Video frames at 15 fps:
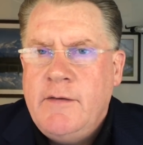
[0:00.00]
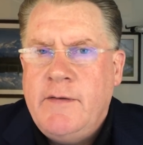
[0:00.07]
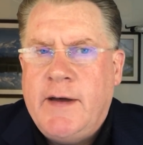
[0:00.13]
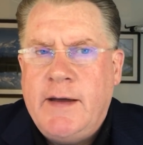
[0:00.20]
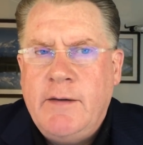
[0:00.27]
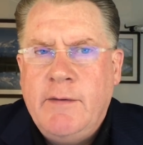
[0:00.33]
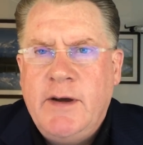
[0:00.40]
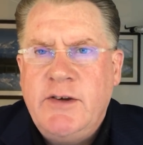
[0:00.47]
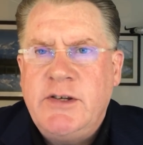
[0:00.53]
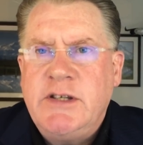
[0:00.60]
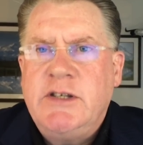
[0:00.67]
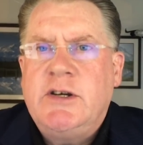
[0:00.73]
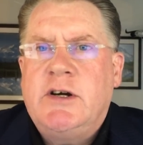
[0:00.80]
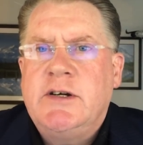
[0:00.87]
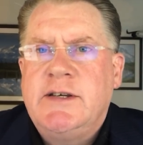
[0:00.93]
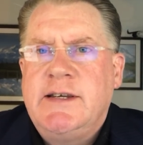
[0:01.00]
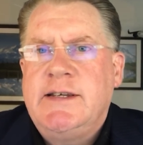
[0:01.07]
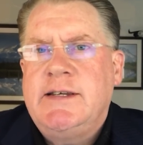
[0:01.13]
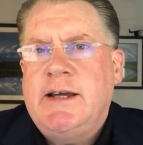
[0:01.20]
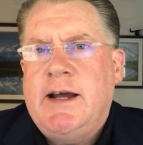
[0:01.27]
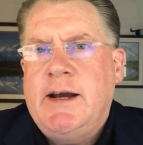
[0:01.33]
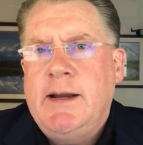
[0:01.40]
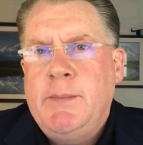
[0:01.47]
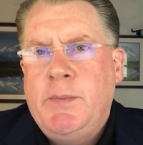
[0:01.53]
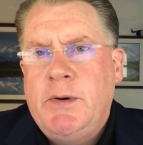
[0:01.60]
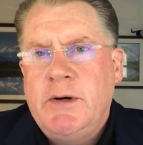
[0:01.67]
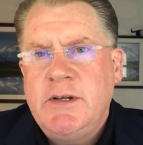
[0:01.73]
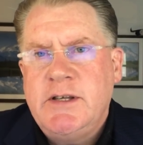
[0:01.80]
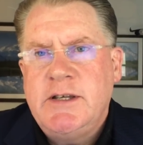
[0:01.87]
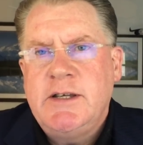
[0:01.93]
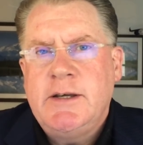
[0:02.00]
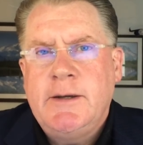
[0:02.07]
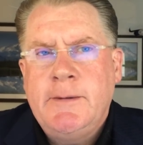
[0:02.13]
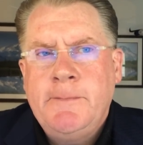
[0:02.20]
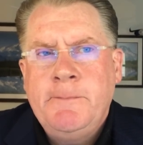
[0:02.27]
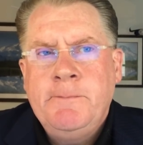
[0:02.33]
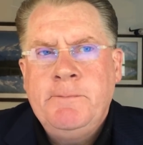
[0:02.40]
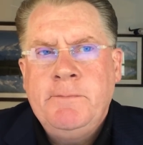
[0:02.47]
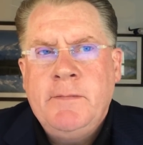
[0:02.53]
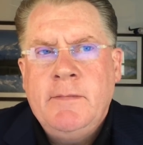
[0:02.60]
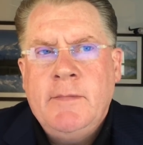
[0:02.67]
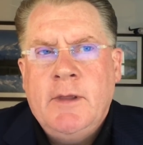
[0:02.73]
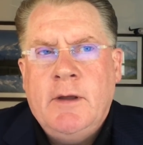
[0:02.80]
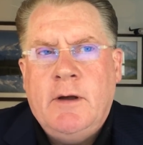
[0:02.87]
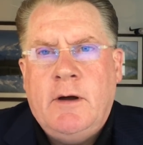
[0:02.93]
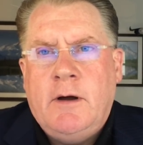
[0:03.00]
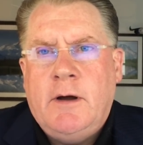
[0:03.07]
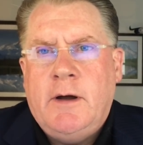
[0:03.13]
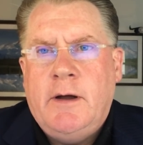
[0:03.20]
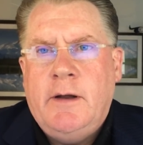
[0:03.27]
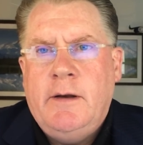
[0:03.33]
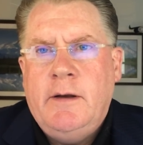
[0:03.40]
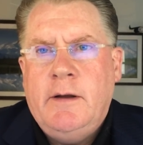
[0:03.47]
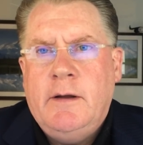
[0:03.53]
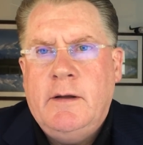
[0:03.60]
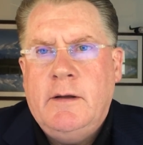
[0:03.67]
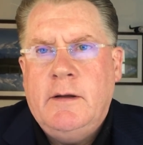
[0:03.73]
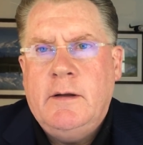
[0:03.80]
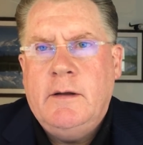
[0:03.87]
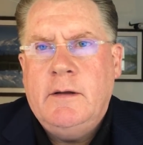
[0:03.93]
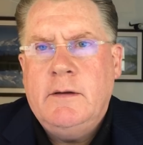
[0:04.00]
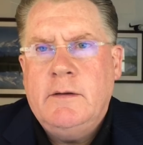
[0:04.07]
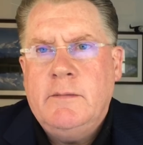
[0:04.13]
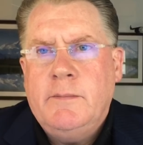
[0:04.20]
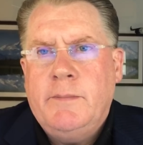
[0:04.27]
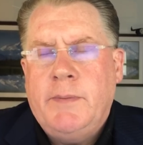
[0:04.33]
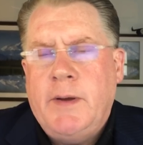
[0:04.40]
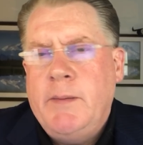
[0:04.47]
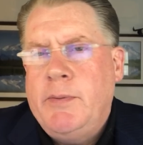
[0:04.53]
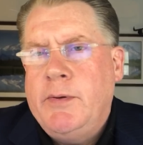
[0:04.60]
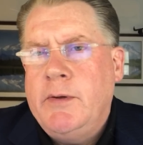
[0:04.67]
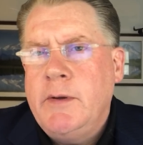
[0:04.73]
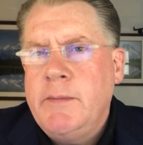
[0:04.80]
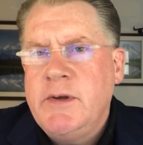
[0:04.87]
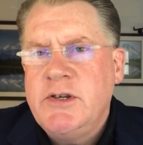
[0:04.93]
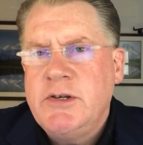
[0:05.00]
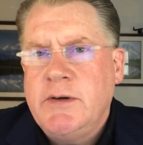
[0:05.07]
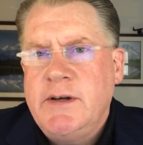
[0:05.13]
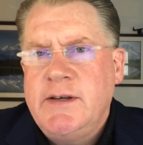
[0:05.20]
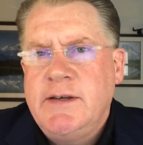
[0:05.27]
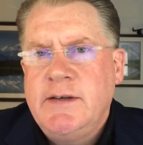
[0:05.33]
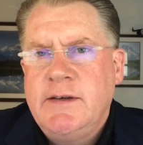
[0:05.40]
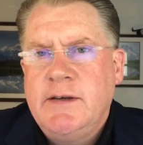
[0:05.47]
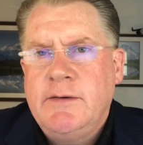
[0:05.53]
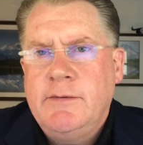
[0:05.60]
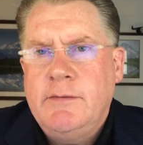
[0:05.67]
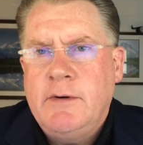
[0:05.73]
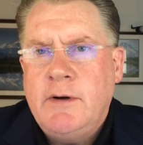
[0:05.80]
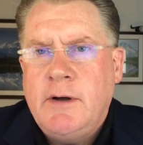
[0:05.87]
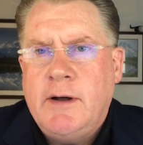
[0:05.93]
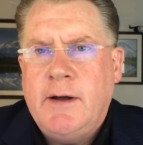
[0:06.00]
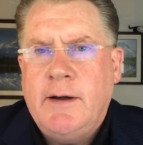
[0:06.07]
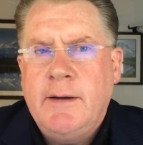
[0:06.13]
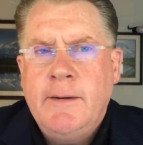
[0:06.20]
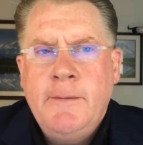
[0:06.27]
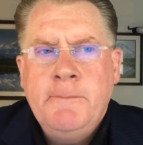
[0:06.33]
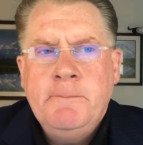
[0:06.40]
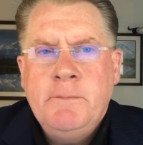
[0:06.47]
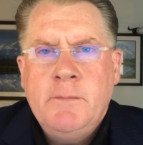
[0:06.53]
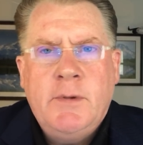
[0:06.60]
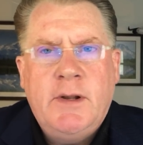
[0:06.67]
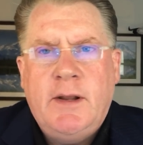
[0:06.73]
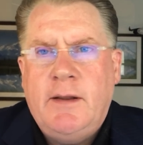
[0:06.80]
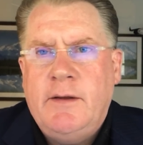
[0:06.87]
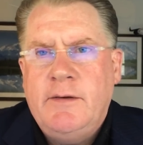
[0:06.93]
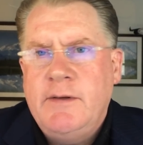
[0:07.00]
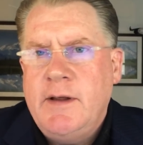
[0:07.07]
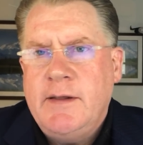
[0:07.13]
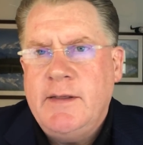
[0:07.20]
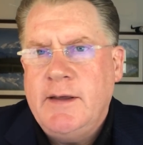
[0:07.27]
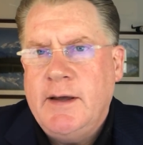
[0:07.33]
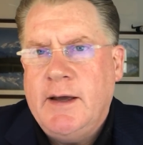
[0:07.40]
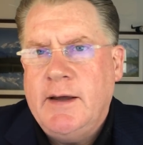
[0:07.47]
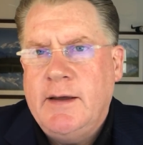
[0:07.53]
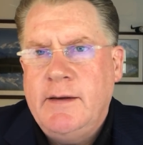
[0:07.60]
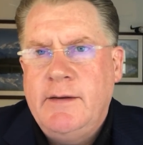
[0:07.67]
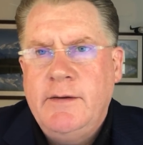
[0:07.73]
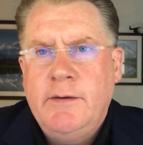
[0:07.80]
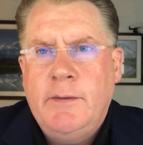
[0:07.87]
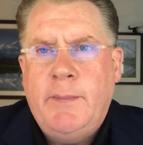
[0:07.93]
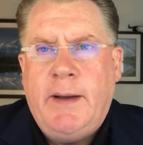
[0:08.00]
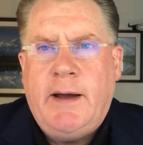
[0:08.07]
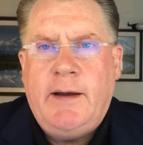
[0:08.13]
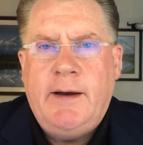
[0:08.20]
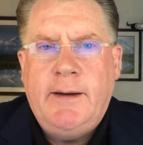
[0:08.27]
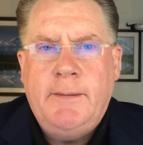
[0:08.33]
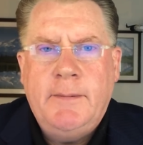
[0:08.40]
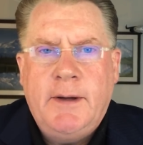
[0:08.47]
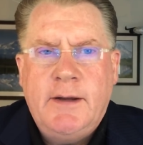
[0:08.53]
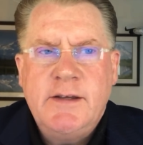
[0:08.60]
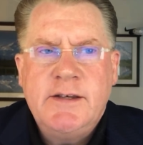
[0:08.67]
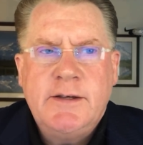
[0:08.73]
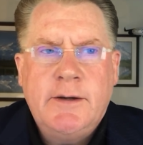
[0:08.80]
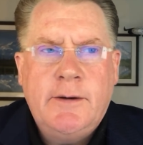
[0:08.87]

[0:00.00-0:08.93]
valuations our society puts on employment choices is wrong, but there's nothing I can do about it. And